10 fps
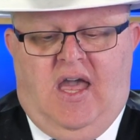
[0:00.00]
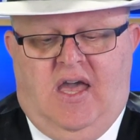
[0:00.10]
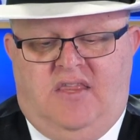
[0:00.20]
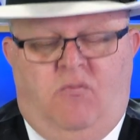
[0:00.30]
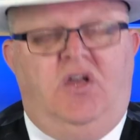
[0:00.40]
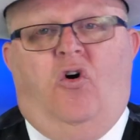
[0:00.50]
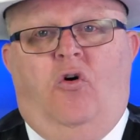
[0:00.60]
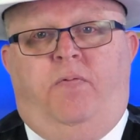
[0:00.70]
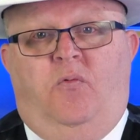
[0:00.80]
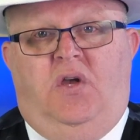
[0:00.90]
and then we
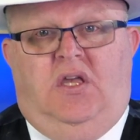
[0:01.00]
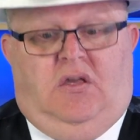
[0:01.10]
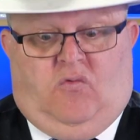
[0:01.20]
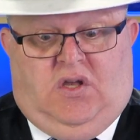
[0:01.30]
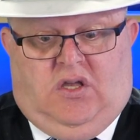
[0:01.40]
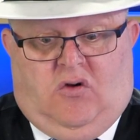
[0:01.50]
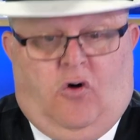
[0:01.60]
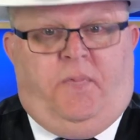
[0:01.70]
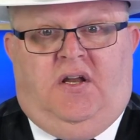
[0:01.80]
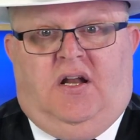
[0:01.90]

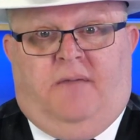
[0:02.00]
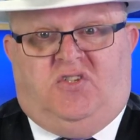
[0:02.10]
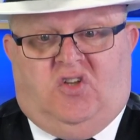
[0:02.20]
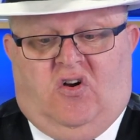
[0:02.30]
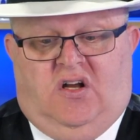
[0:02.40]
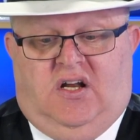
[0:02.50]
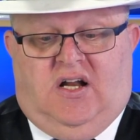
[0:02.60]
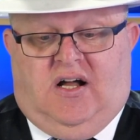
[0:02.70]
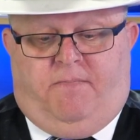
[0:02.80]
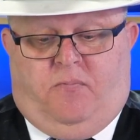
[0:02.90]
opened it up, started it
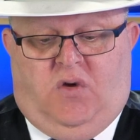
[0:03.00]
up.